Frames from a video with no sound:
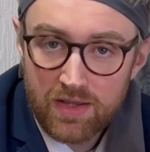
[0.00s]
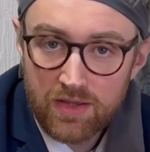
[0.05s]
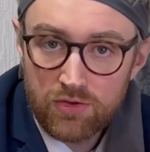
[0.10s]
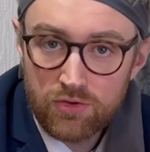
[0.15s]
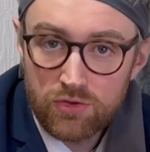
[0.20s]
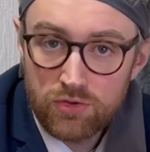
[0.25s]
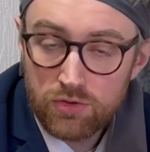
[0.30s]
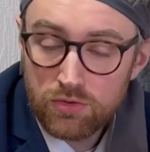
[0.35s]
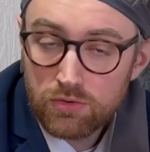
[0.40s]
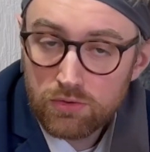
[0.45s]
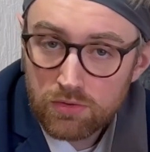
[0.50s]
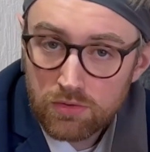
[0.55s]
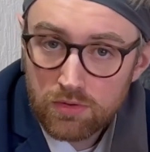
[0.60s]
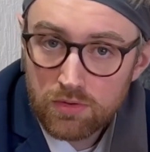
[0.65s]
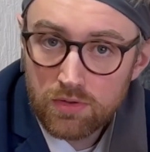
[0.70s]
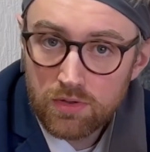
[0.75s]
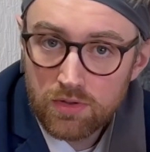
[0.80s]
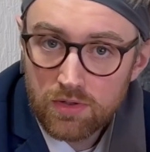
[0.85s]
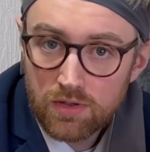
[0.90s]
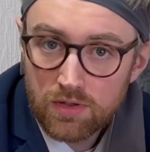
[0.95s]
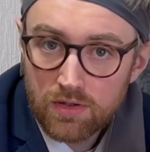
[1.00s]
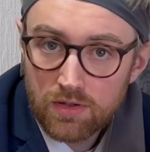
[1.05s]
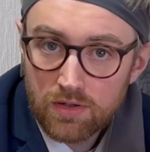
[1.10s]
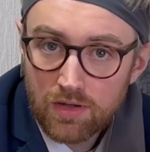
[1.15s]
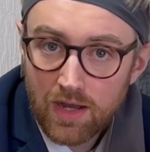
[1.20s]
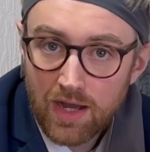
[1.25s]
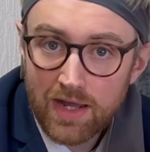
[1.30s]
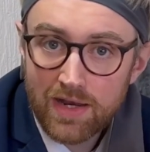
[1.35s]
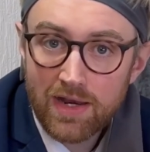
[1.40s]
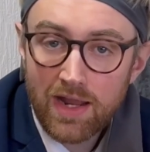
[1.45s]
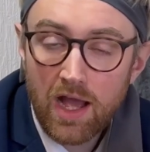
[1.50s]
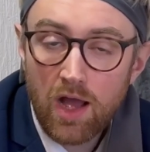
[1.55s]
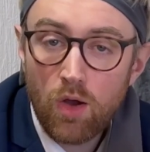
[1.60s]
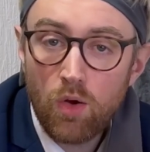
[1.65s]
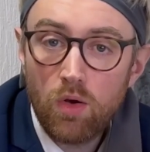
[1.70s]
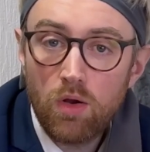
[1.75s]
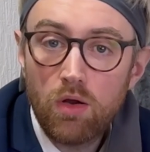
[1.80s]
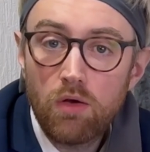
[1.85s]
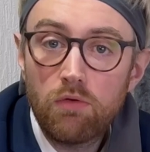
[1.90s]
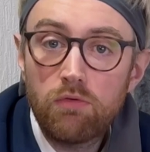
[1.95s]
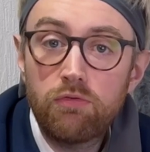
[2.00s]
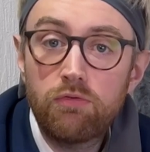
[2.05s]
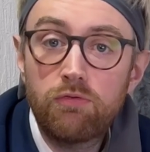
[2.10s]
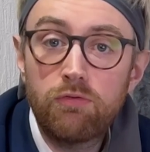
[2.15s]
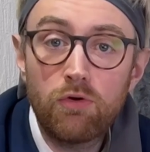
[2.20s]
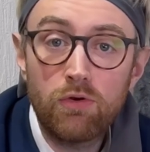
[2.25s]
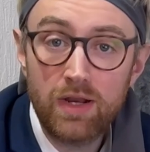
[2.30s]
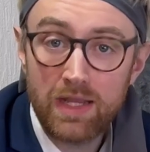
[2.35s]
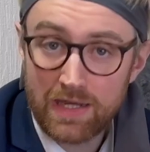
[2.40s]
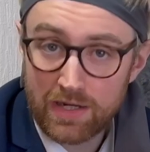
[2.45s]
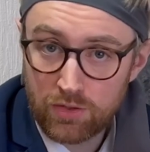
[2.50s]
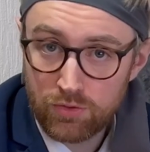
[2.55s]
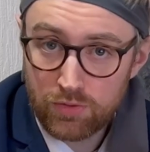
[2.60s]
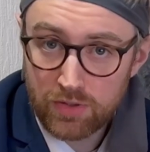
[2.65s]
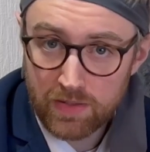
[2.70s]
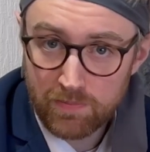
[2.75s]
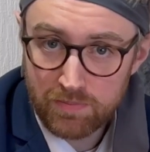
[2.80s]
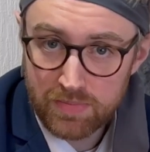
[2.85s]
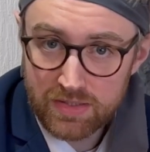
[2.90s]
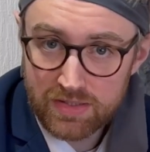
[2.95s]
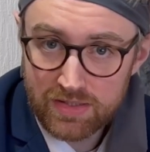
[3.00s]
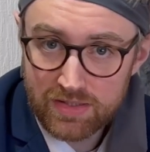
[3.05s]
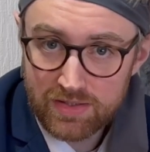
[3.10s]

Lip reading: you are now fully equipped